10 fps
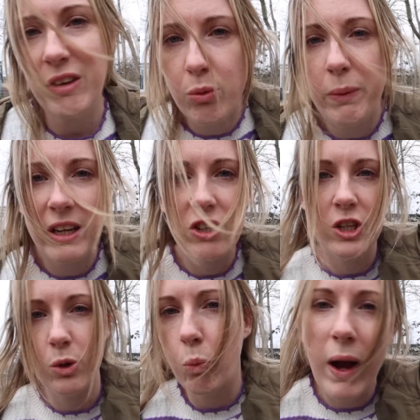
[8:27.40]
That's what we're gonna
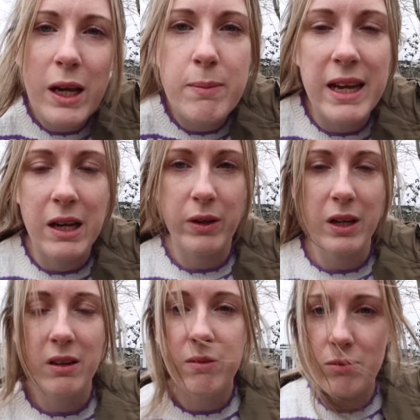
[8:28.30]
do, whack them in. We're
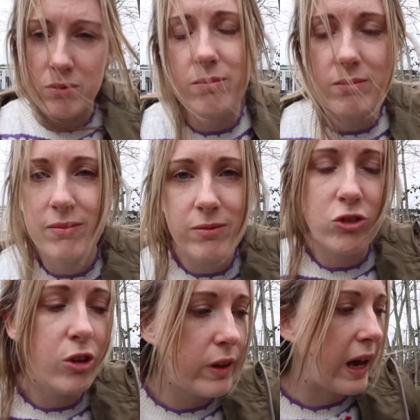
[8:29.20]
gonna
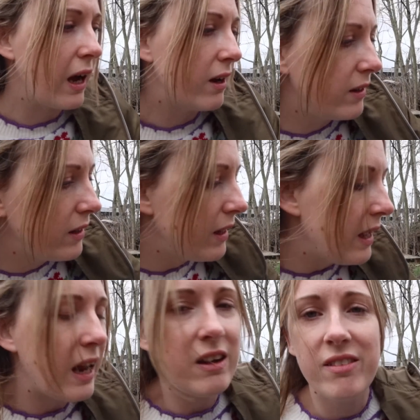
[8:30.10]
do that
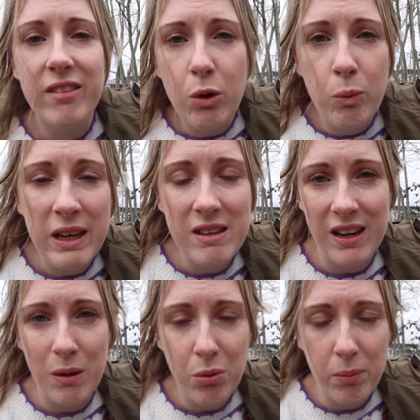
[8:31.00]
and it's so
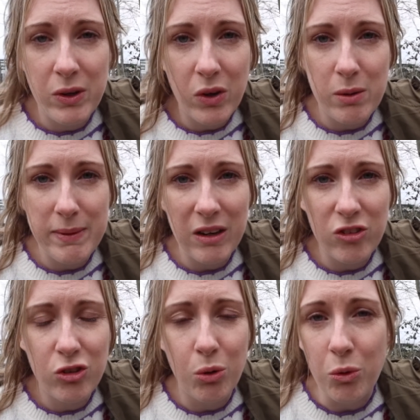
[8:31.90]
windy I'm probably not going to be able
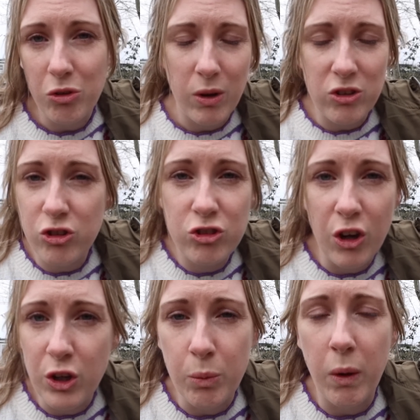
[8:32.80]
to talk so I'll just
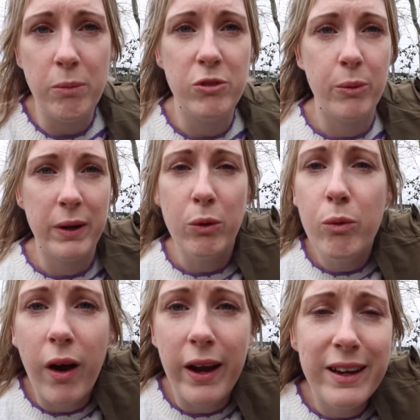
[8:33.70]
show you what I'm doing all
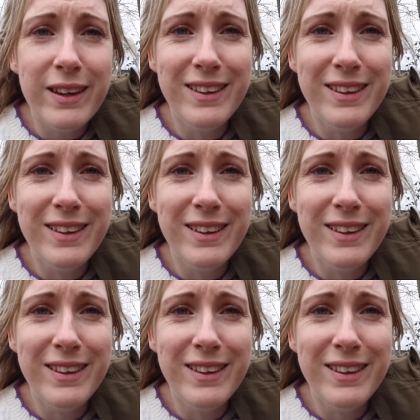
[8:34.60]
right